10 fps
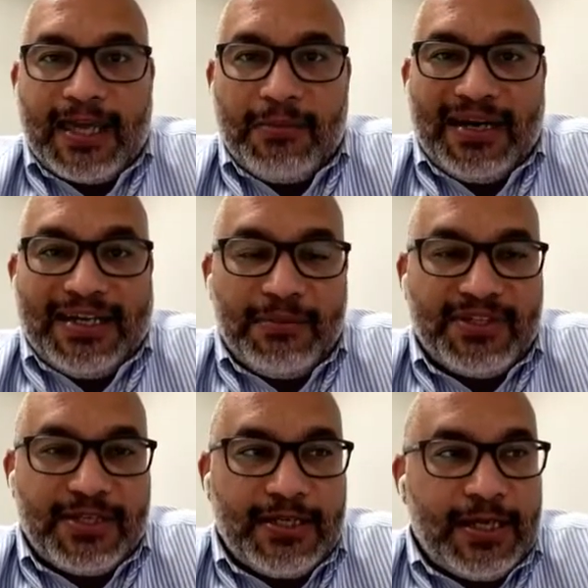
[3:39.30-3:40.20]
Cayman
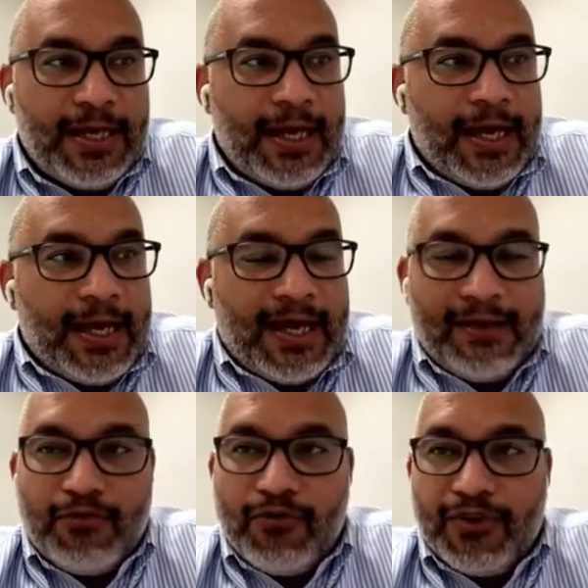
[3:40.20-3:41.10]
Limited. I
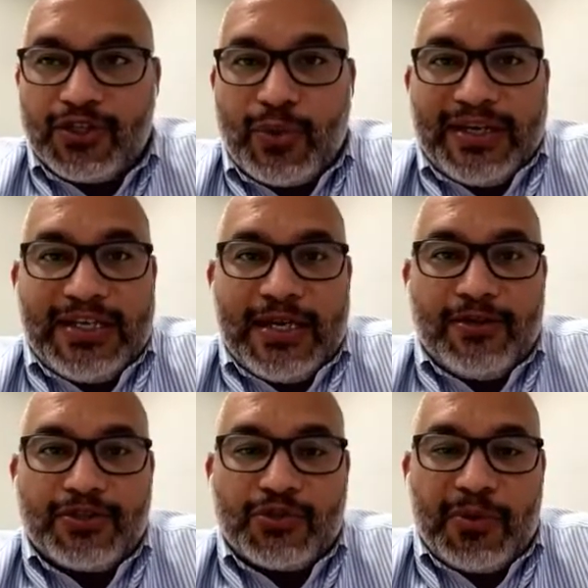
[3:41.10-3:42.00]
have over 20
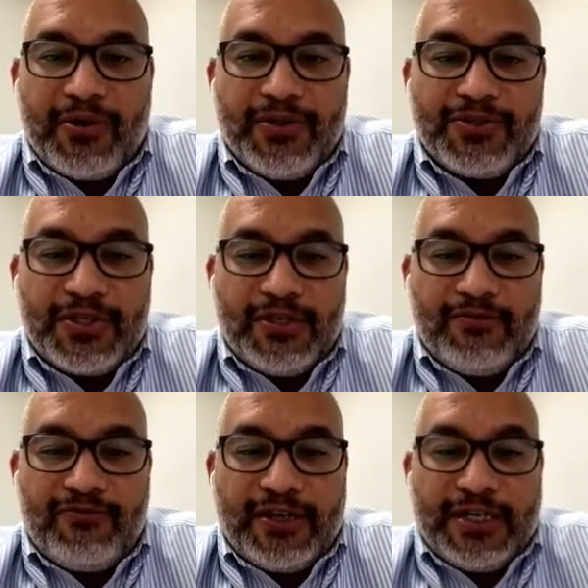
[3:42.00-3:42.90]
years experience
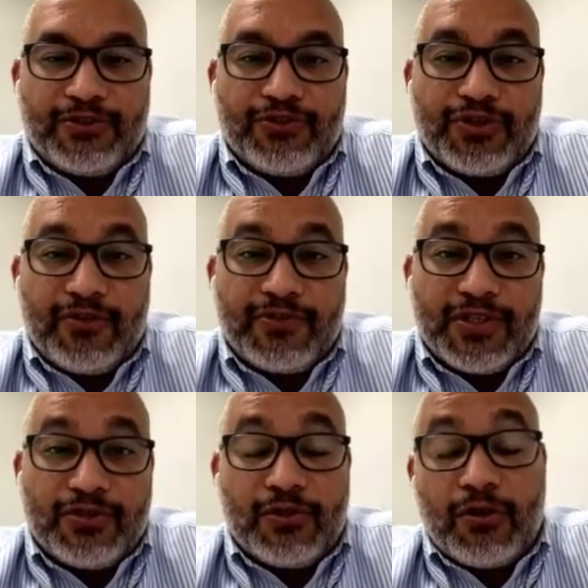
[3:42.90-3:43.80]
in financial
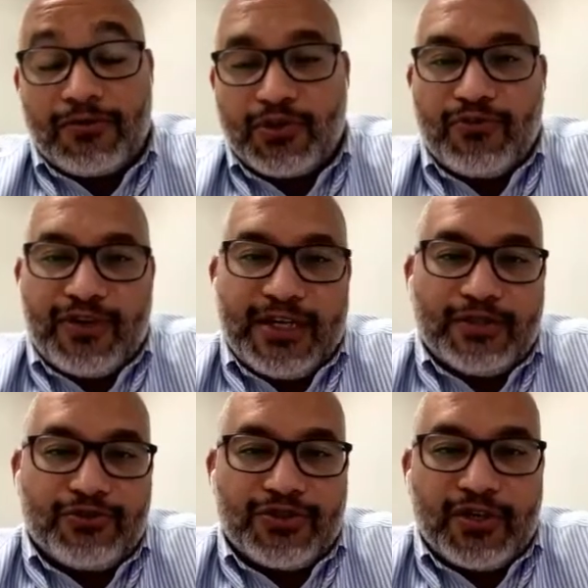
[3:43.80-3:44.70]
services or offshore
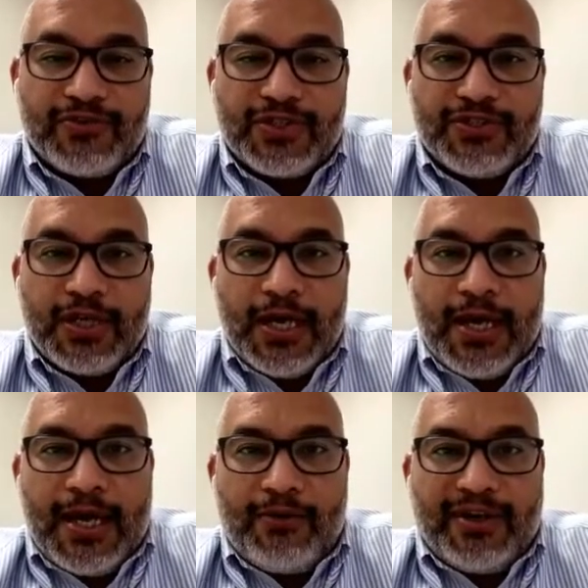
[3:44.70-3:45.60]
financial services.
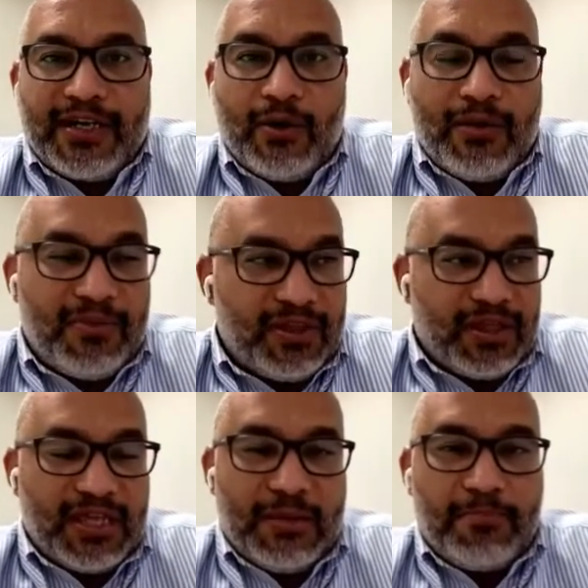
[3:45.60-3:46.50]
And right now
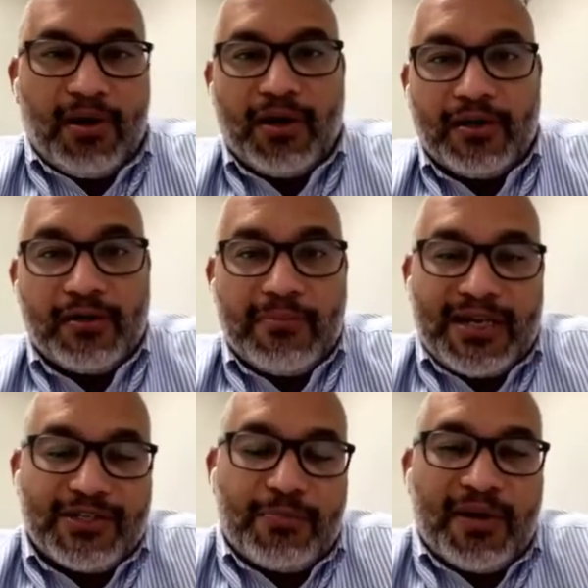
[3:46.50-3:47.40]
I'm the
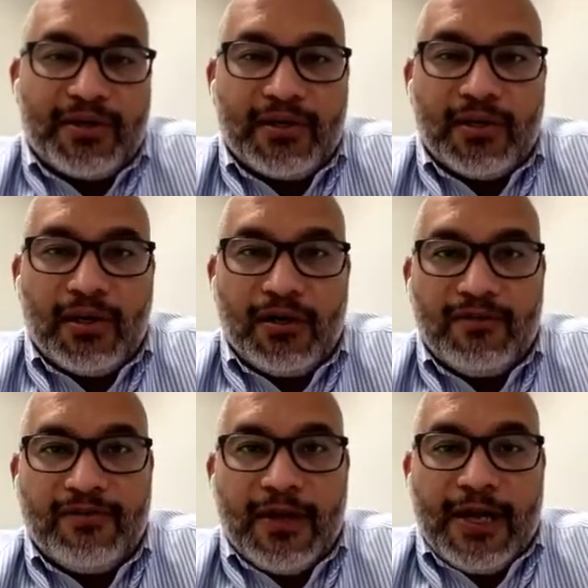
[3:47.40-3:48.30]
managing partner
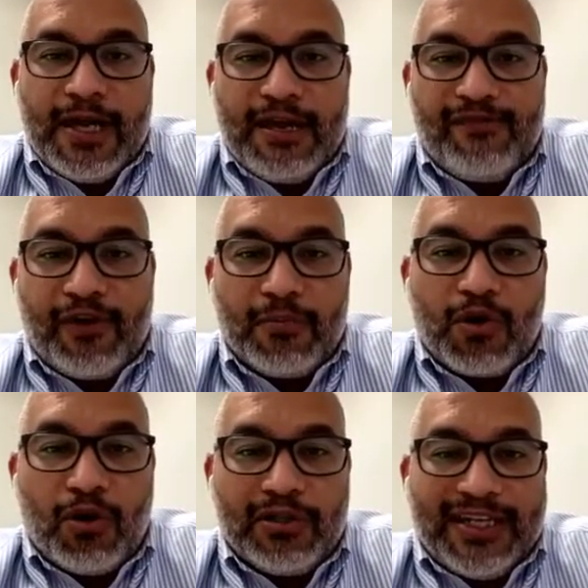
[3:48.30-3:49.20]
of a
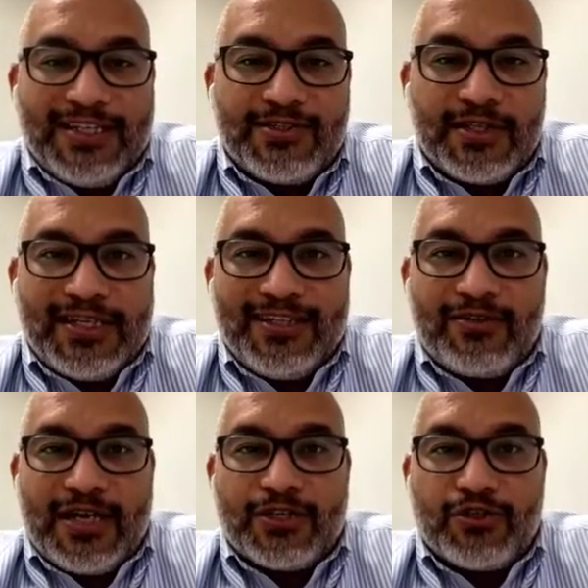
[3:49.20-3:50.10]
firm called Laneston
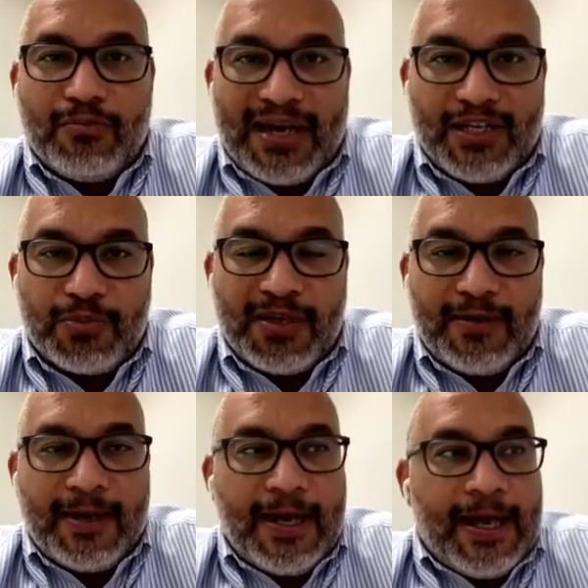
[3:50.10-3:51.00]
International Management.